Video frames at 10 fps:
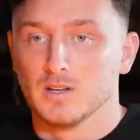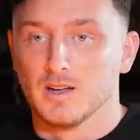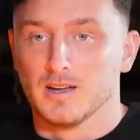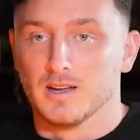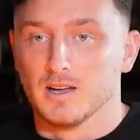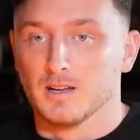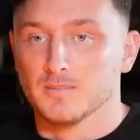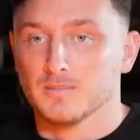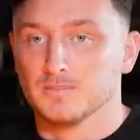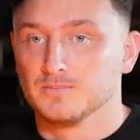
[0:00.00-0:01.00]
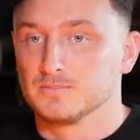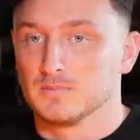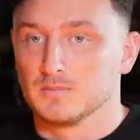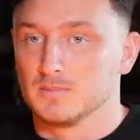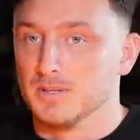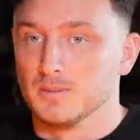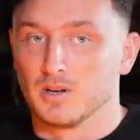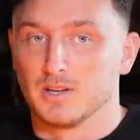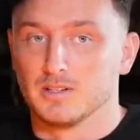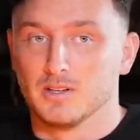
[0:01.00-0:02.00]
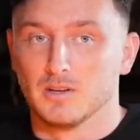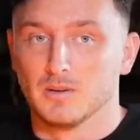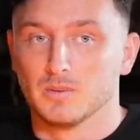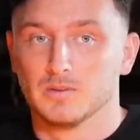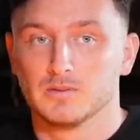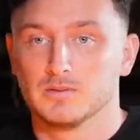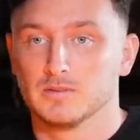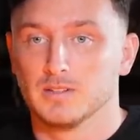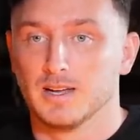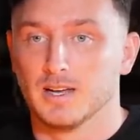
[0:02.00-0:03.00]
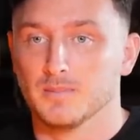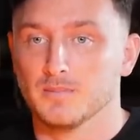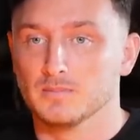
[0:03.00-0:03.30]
um, people I knew, um,